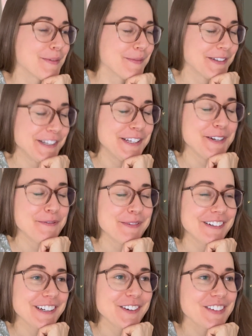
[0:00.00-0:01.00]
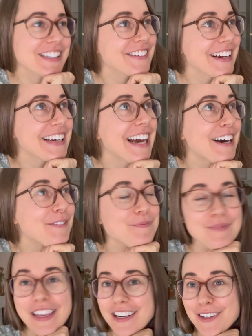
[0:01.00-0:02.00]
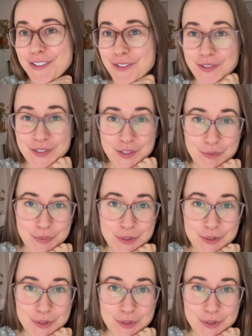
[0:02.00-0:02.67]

Super nervous right now. And also it's super,